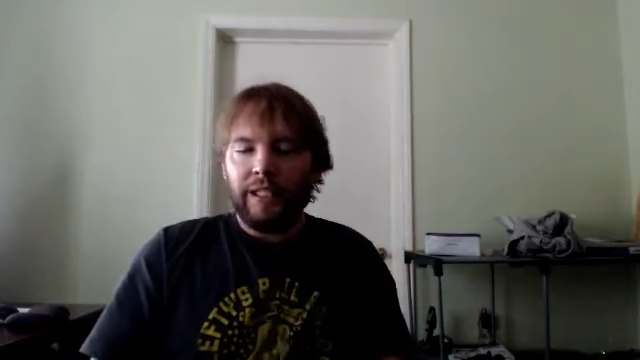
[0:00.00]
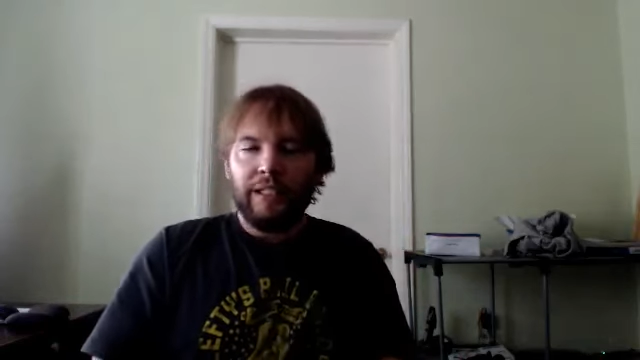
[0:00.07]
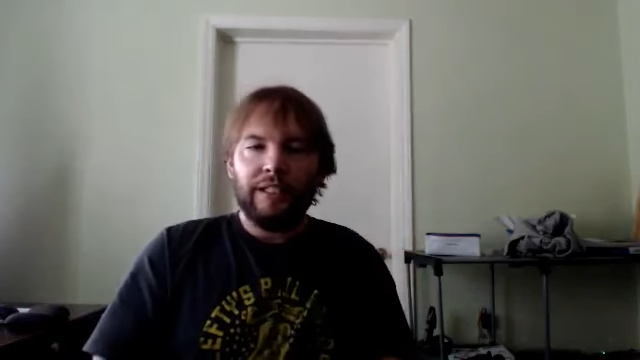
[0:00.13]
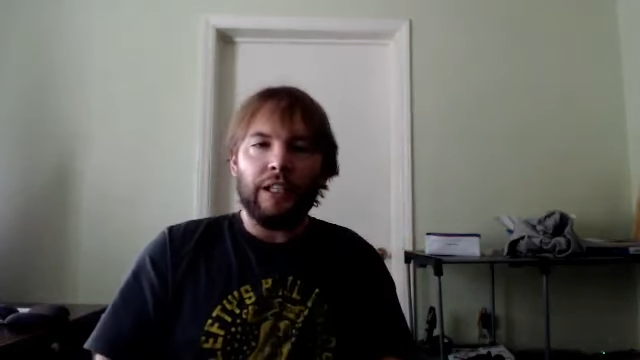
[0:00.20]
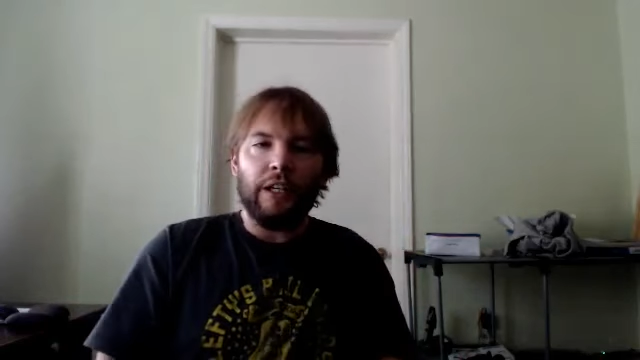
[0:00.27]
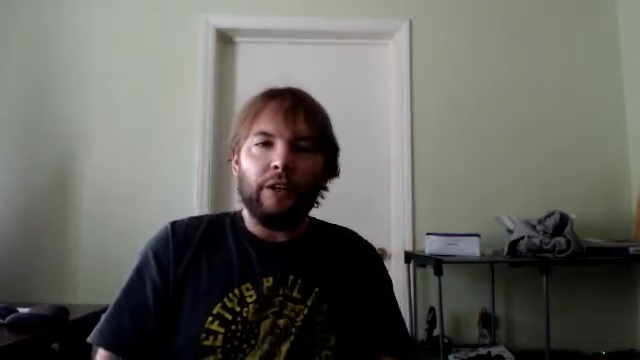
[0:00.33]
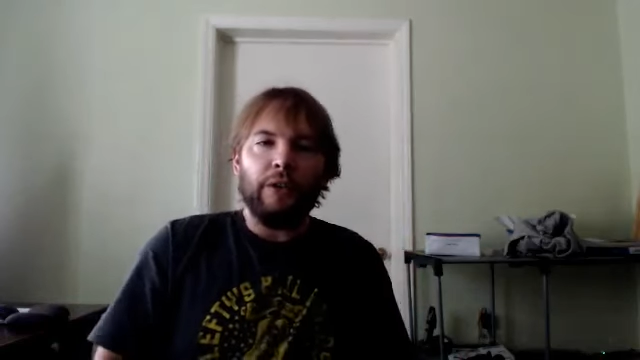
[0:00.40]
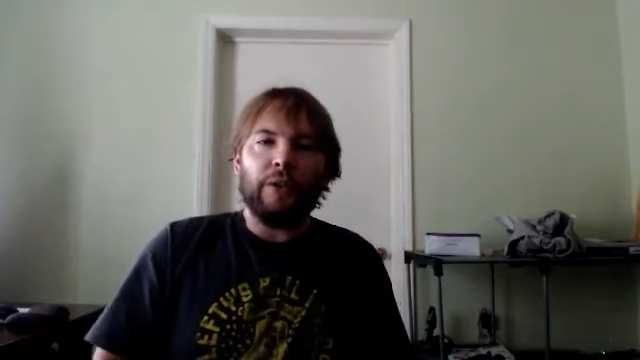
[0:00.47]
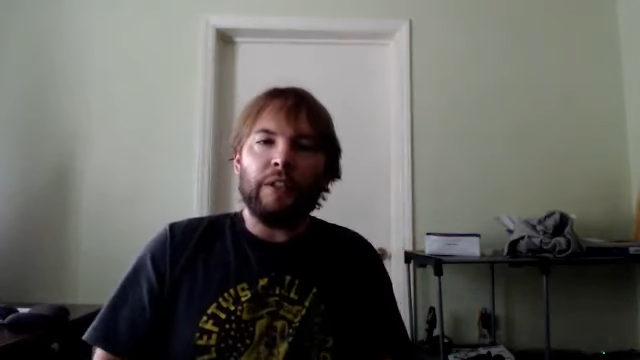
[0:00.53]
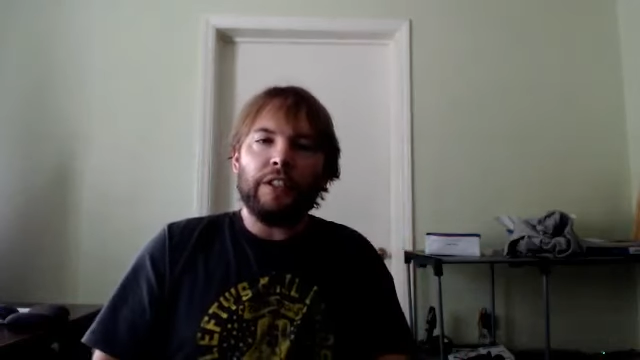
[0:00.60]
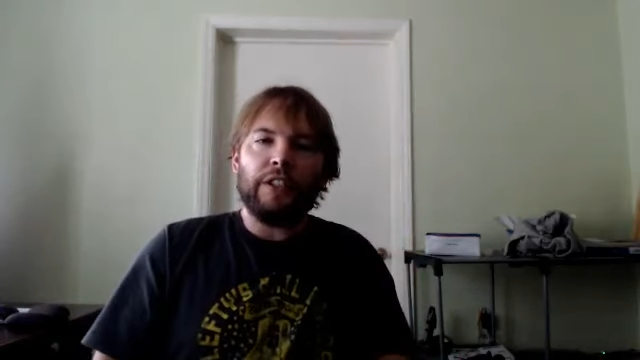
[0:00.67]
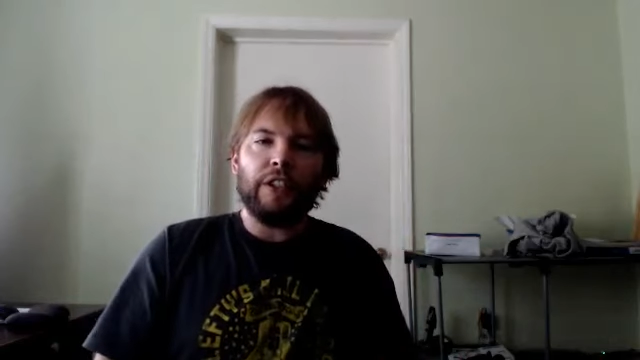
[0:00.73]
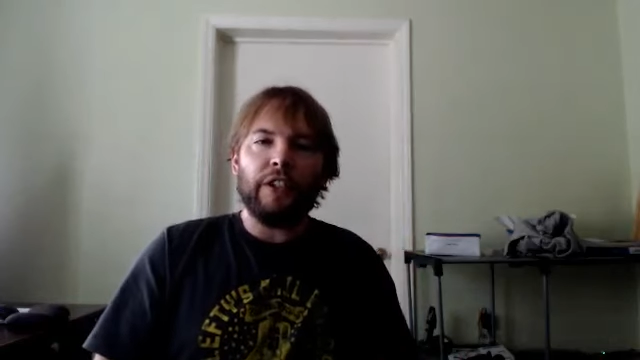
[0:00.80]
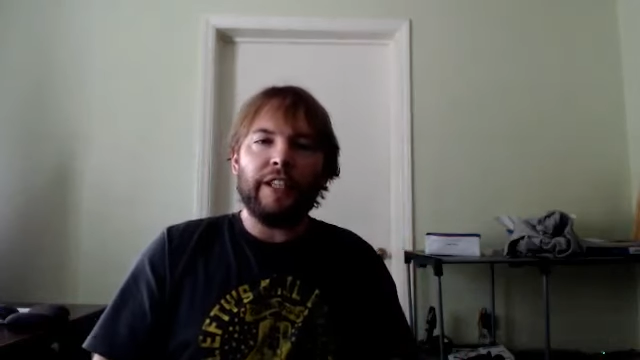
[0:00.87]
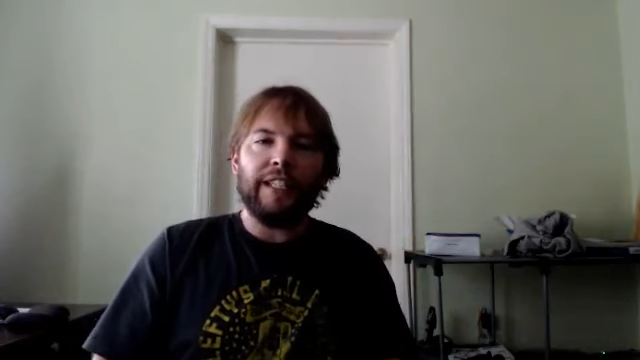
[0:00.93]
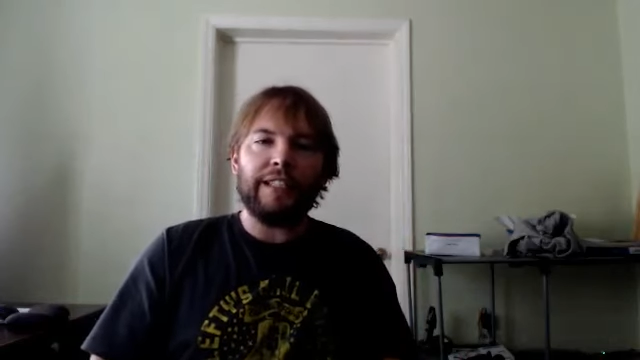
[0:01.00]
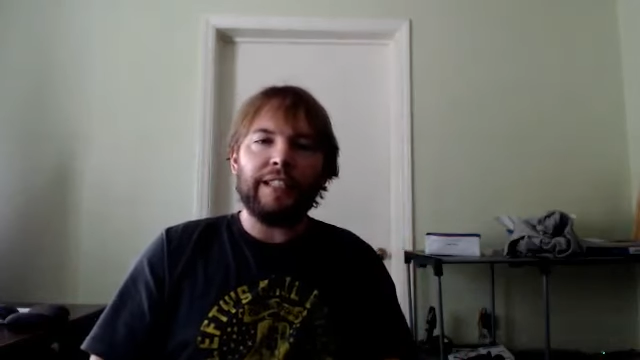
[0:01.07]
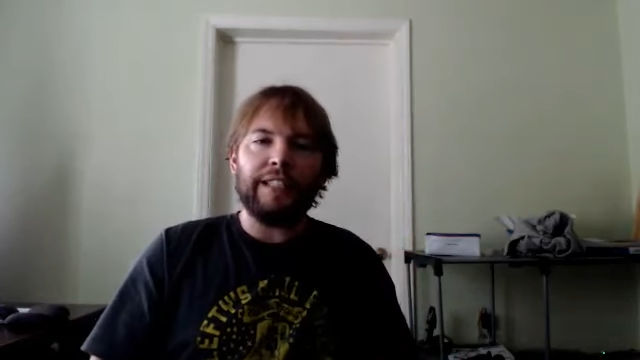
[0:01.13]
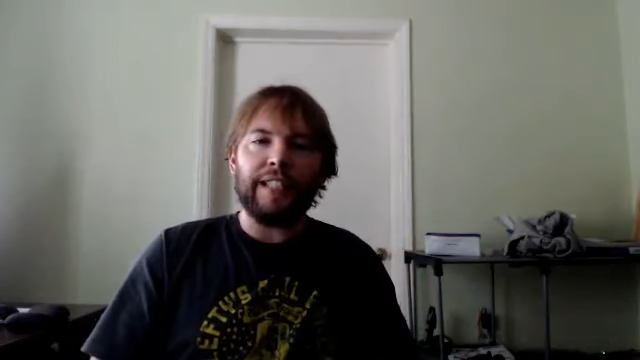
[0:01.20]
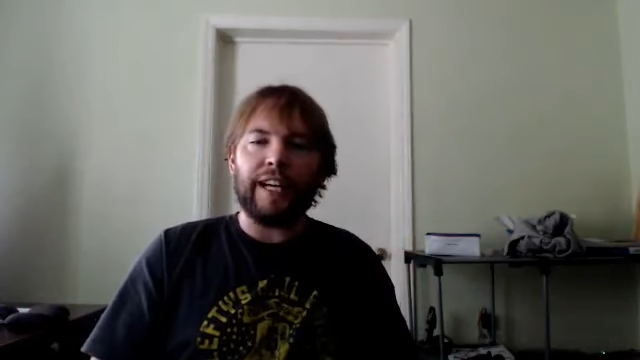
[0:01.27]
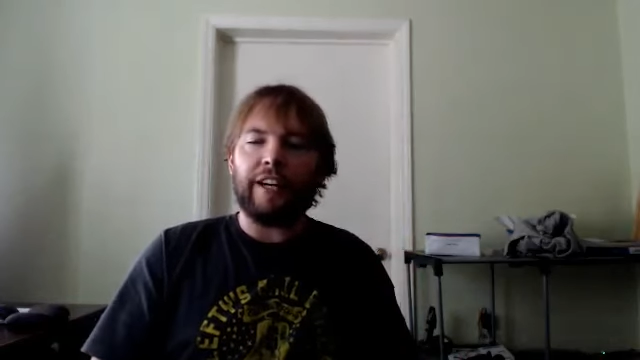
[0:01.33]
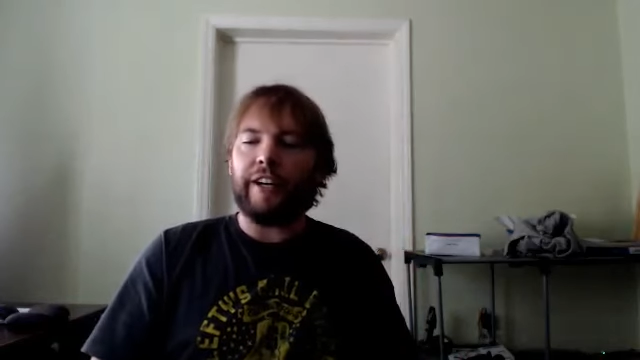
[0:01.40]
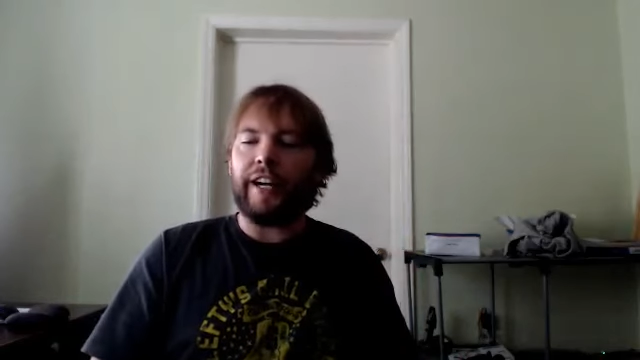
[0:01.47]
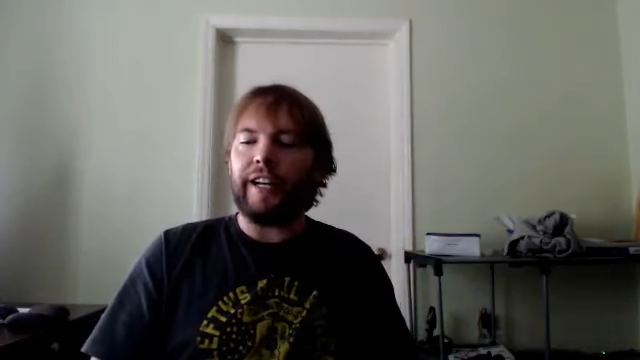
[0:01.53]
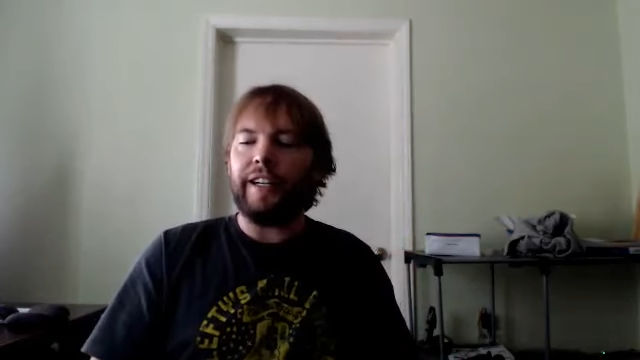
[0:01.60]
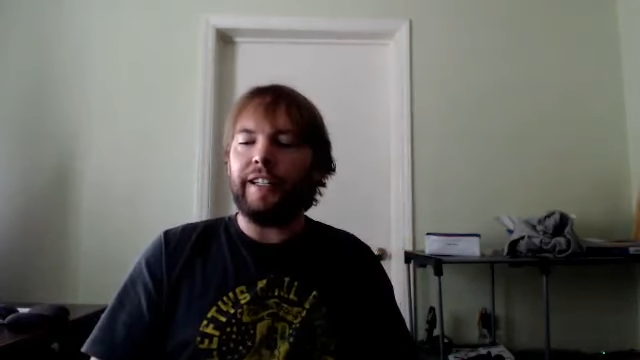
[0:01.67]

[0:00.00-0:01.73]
So this is how